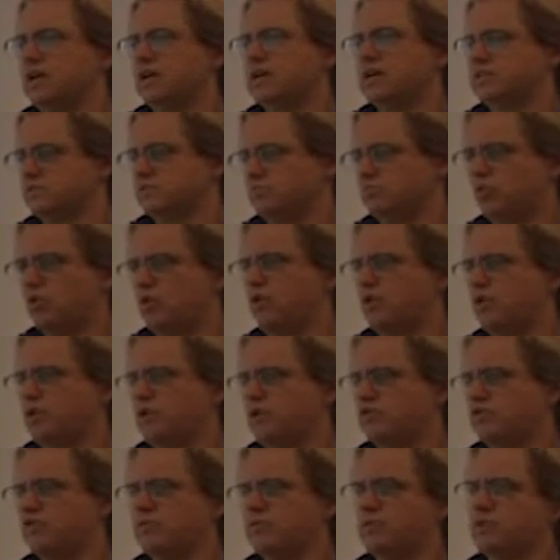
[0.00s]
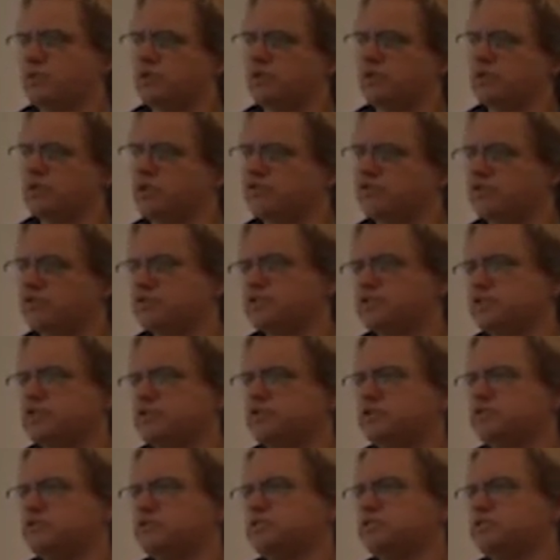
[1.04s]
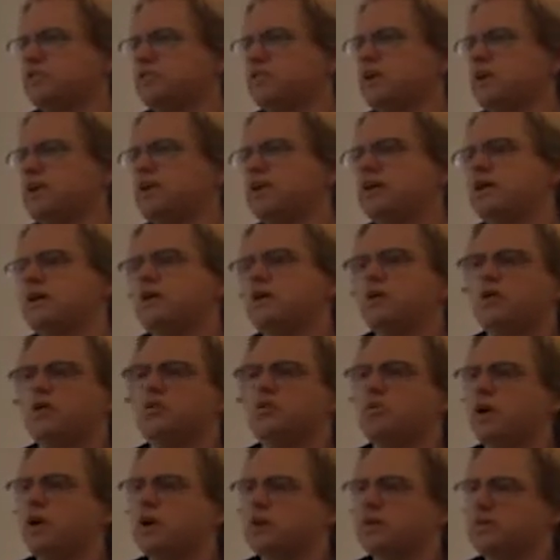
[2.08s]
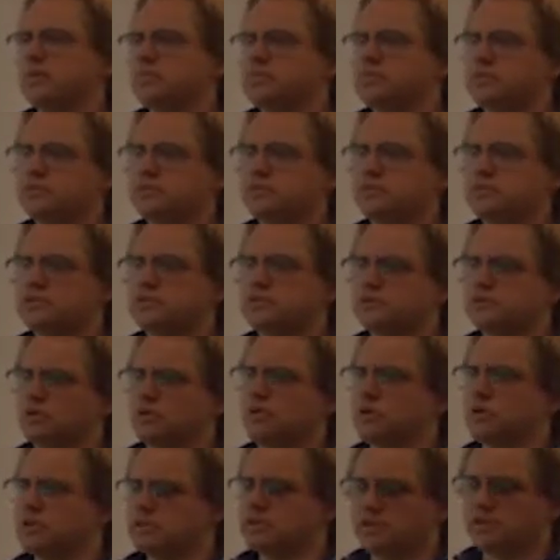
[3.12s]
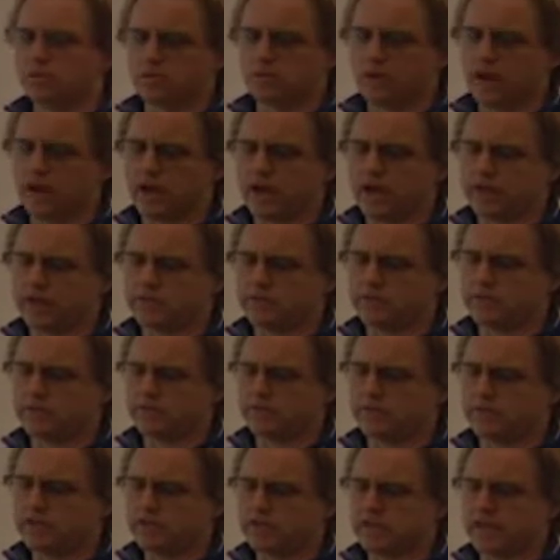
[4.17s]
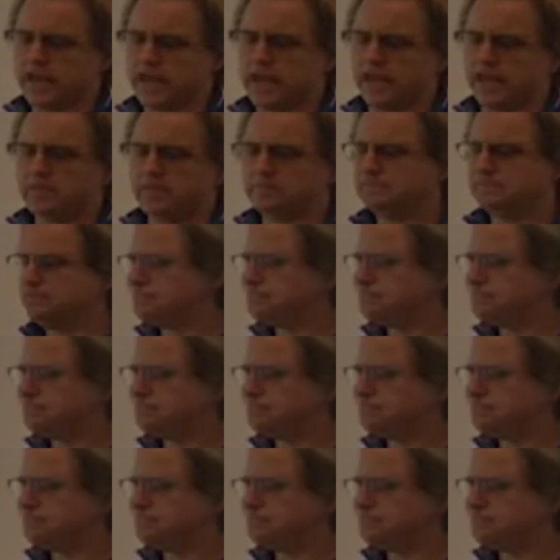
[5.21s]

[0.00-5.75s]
is important, from the early First Nation story right up to the stories that we're adding to them today.